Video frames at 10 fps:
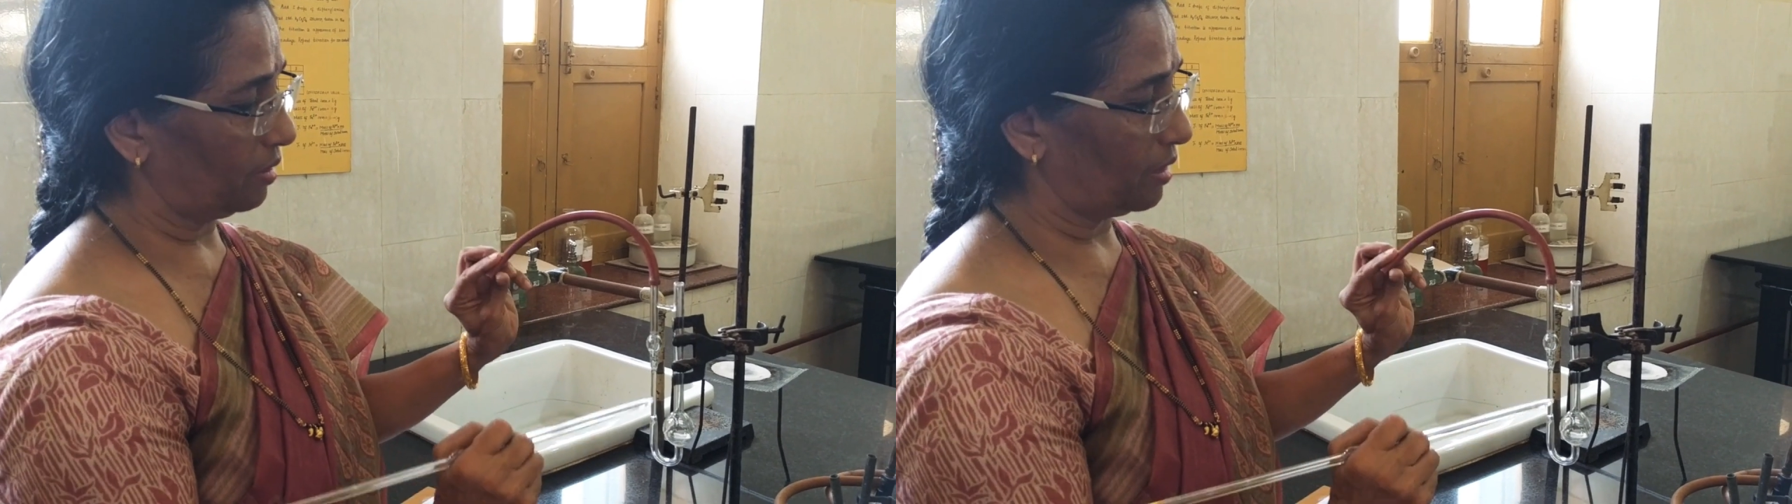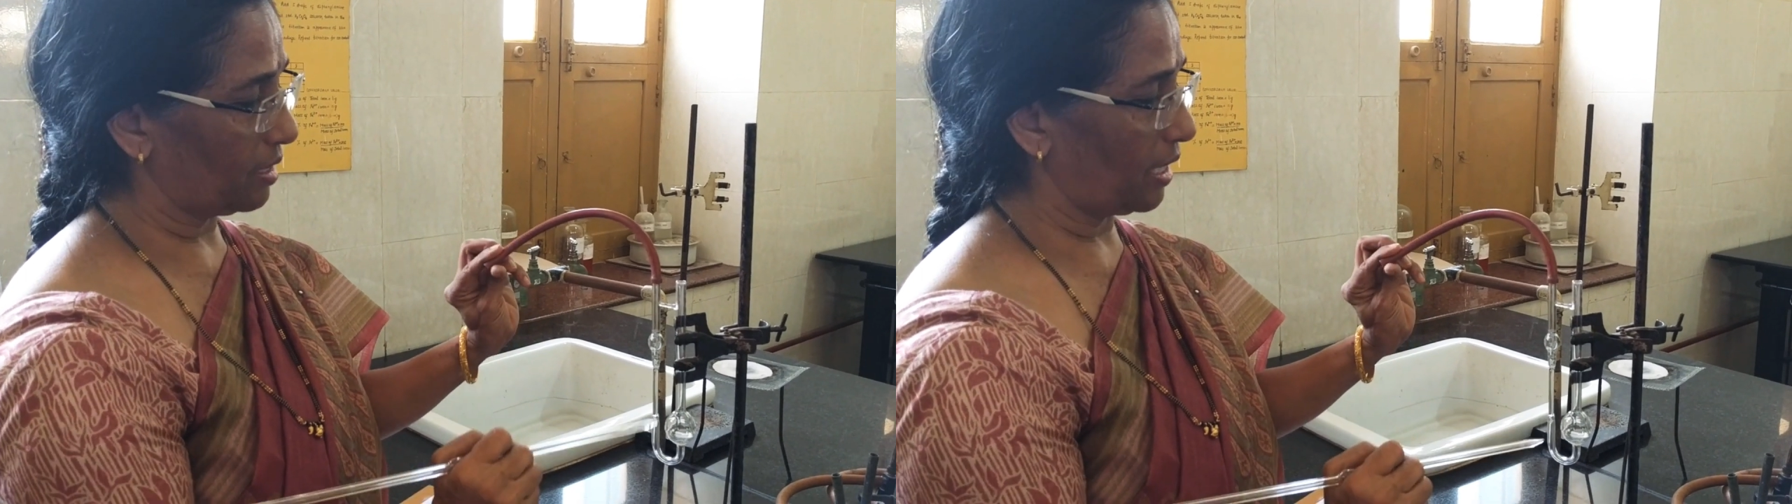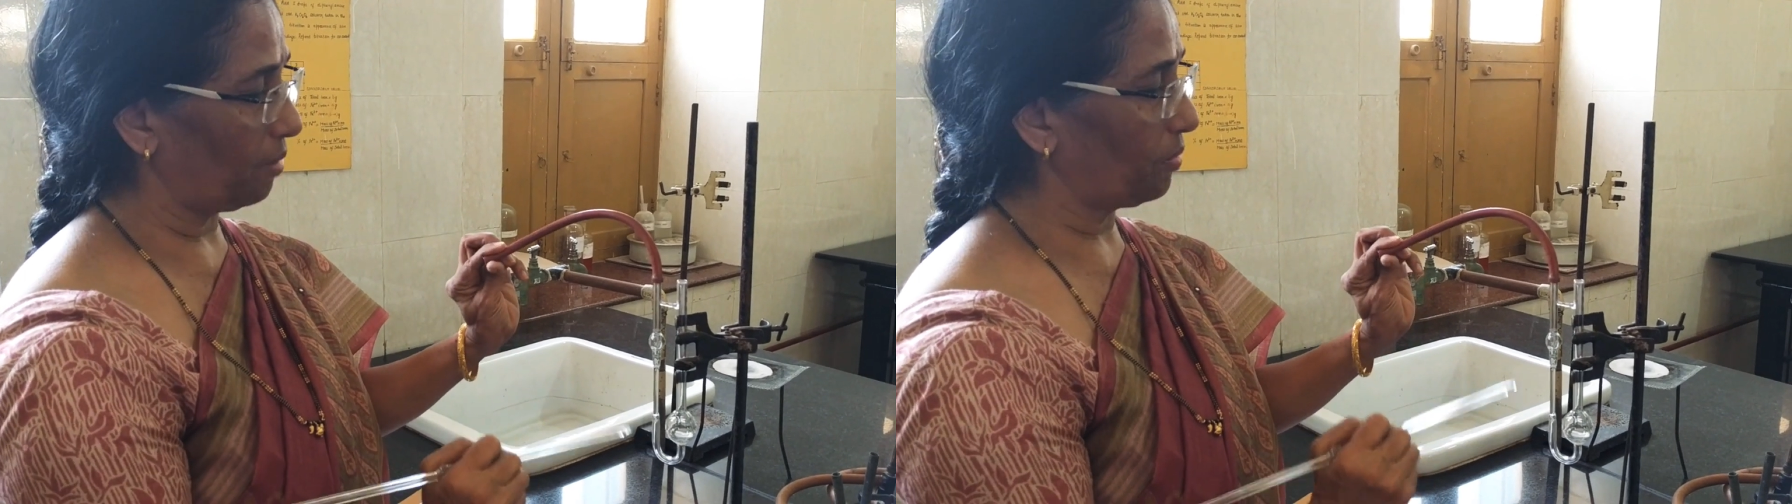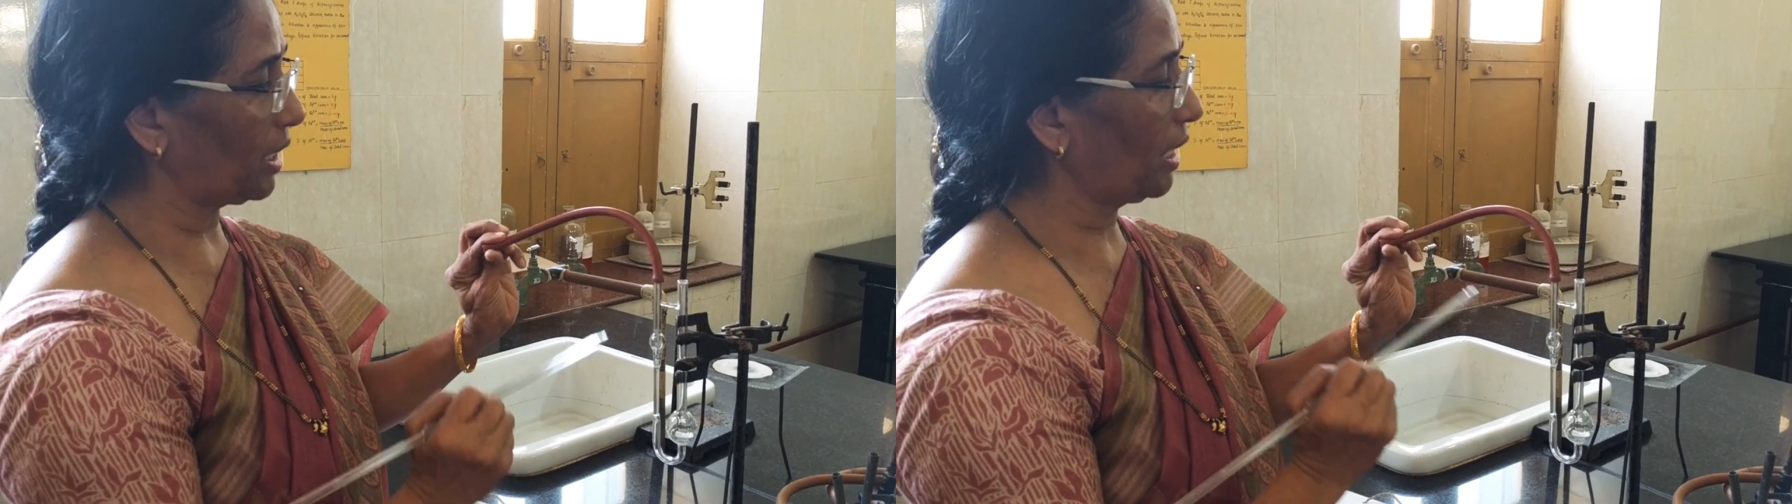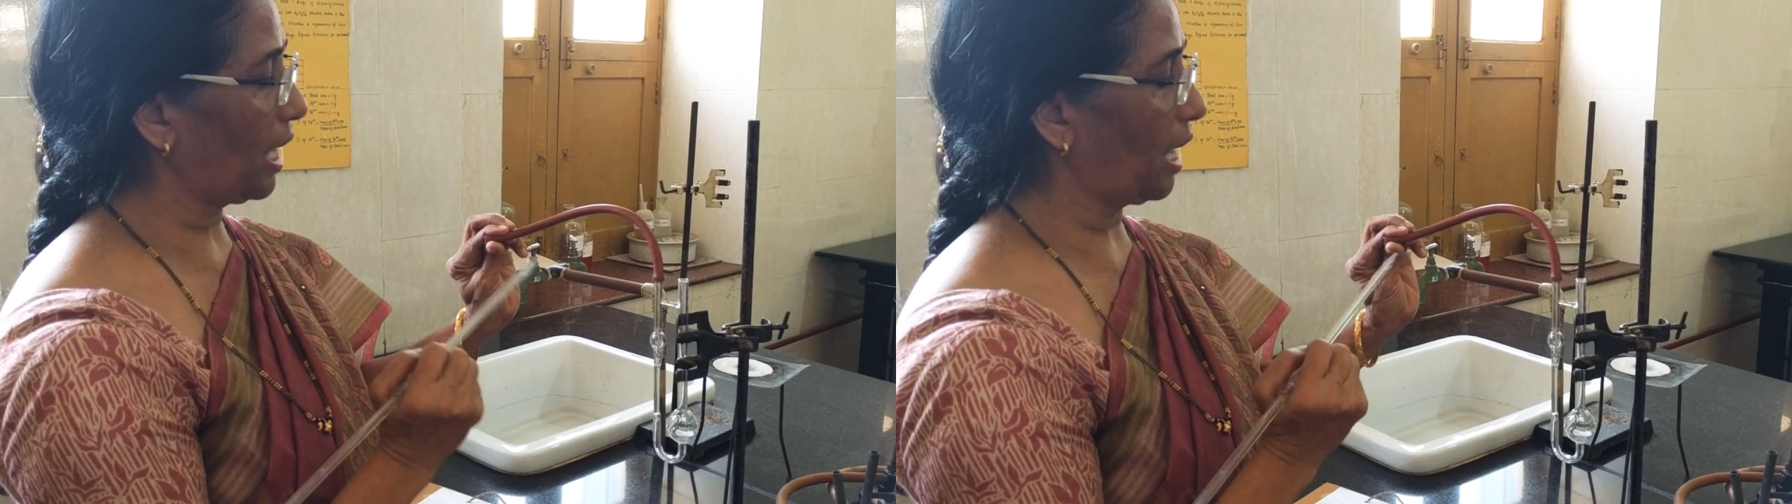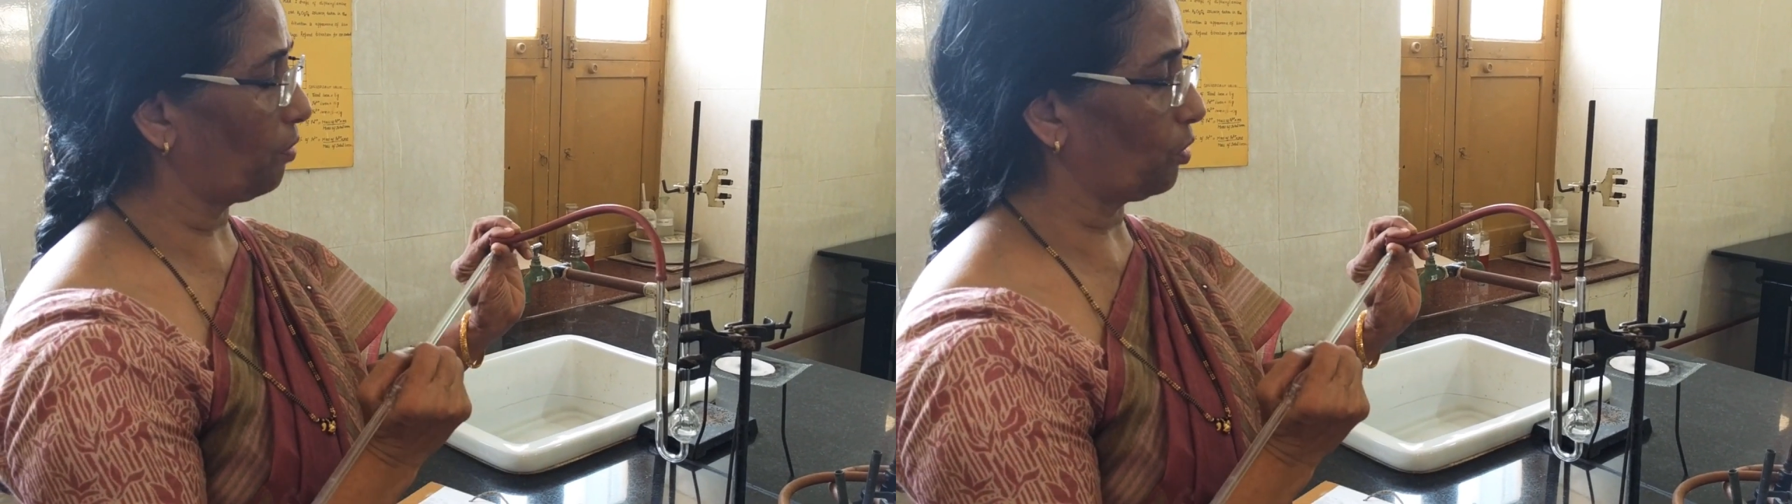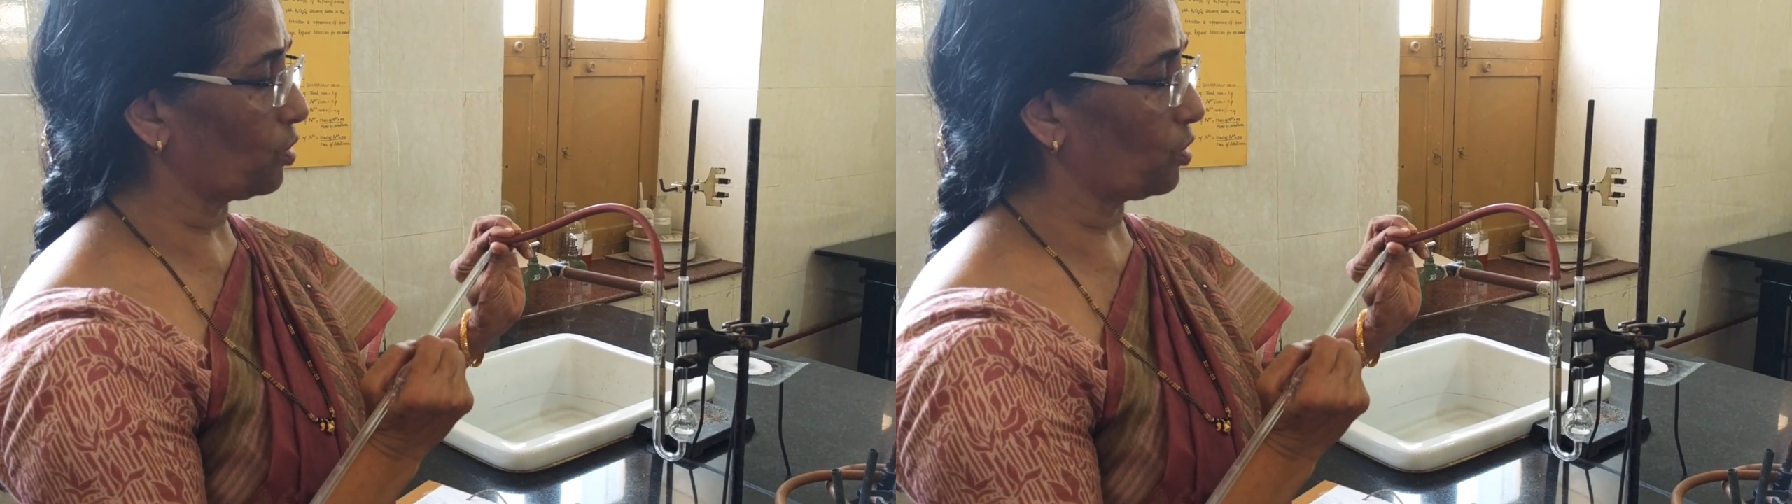the same thing, I have to